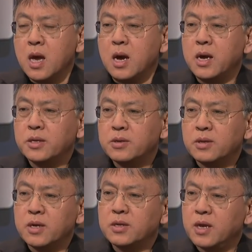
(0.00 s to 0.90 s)
I don't,
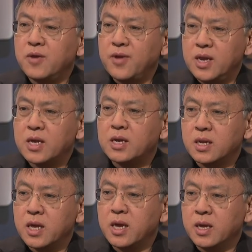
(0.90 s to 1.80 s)
I don't have any
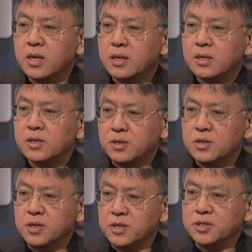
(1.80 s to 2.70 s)
clear
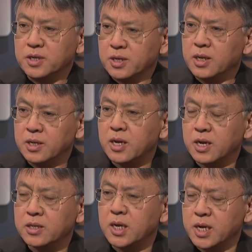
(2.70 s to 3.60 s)
conclusion. I, and
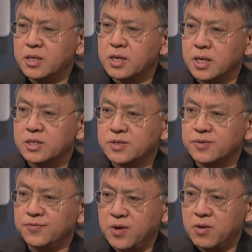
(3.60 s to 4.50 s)
I, th I think it's
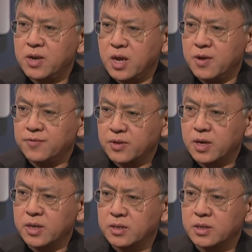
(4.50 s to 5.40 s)
fair enough that
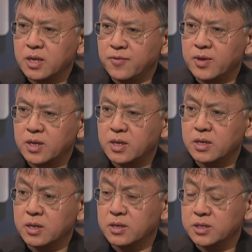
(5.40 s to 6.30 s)
I don't have any clear
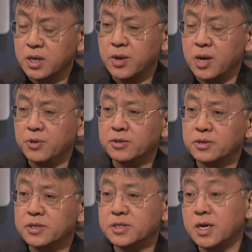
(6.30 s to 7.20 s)
conclusion. I, am not
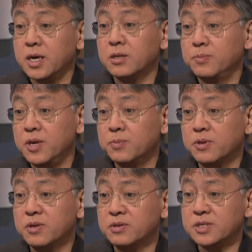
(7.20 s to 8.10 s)
on the side of
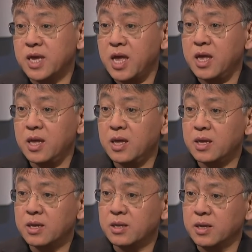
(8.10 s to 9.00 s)
people who say,
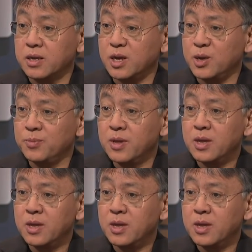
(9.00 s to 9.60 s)
you know, um,